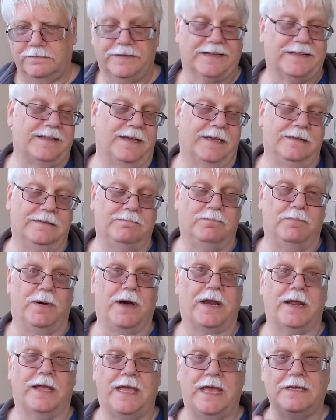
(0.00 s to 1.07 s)
fact, I
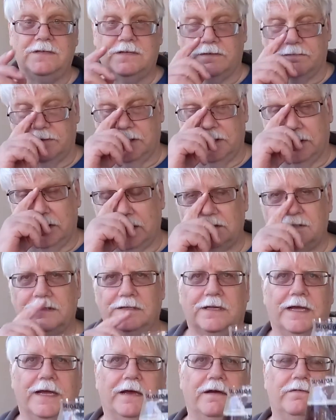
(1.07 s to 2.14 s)
bought a case of it, and I
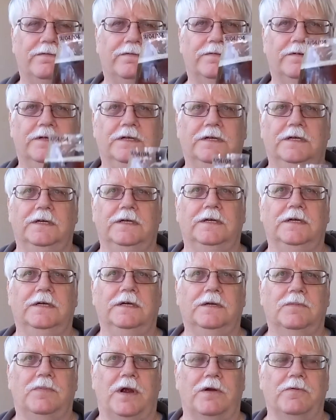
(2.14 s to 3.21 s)
still have
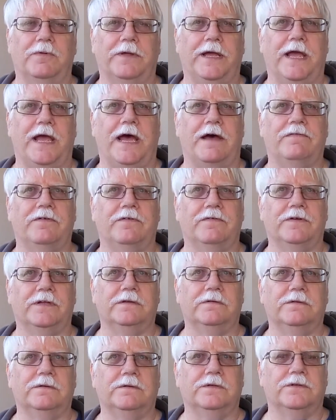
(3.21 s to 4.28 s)
probably half of it,
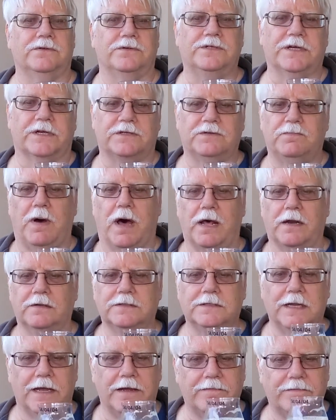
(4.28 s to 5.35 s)
so 6
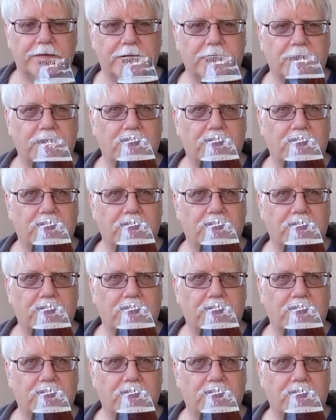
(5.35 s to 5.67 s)
bottles left.